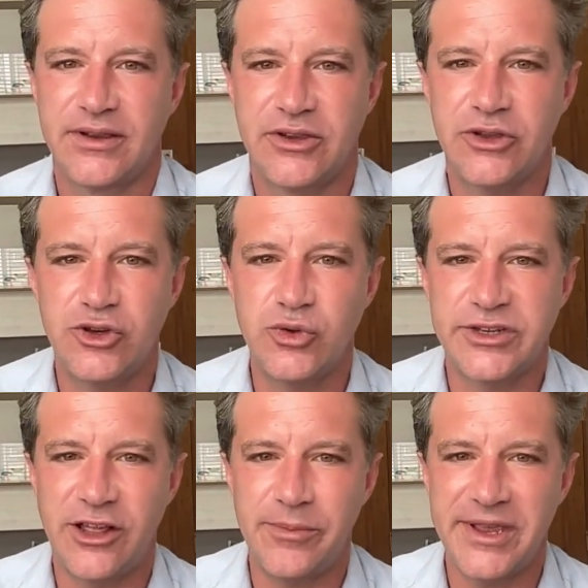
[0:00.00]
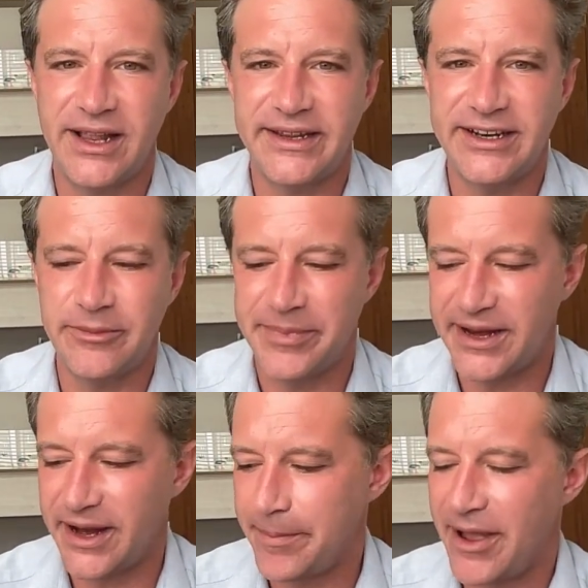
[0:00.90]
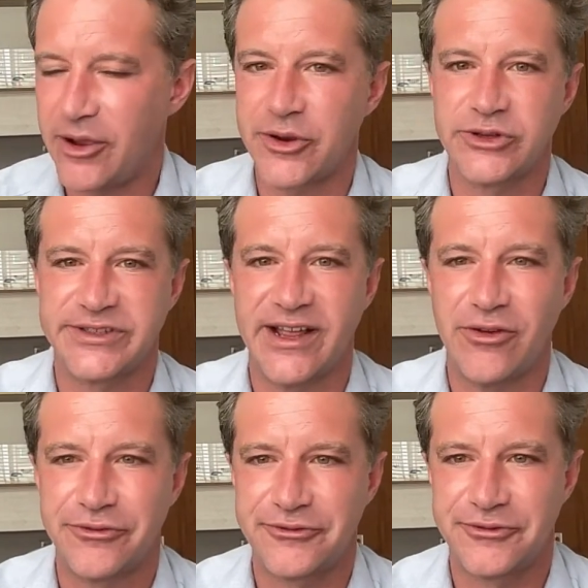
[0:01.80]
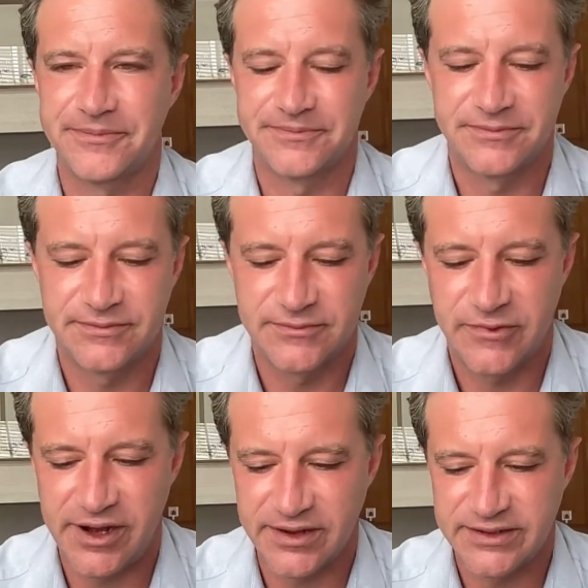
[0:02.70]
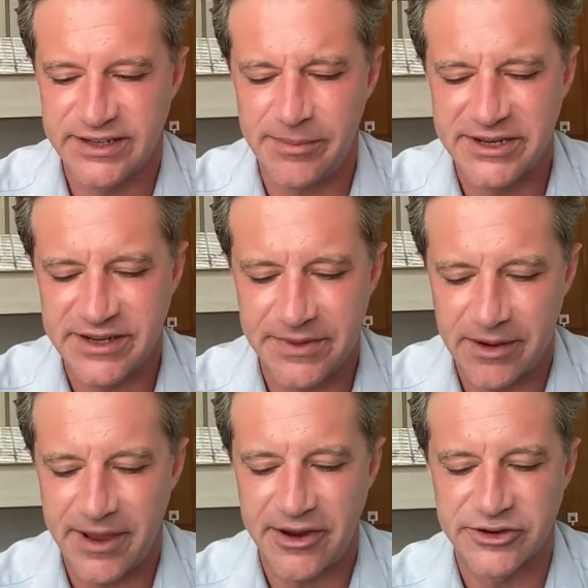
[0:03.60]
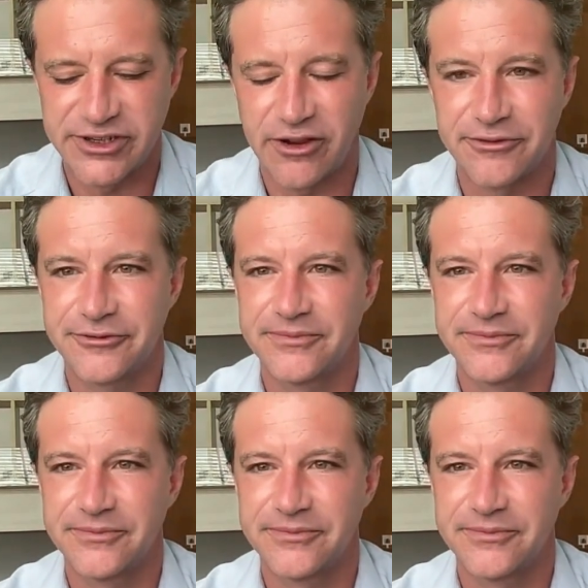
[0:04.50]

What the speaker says: Could you tell me a little bit about yourself? Right? Tell me something about yourself.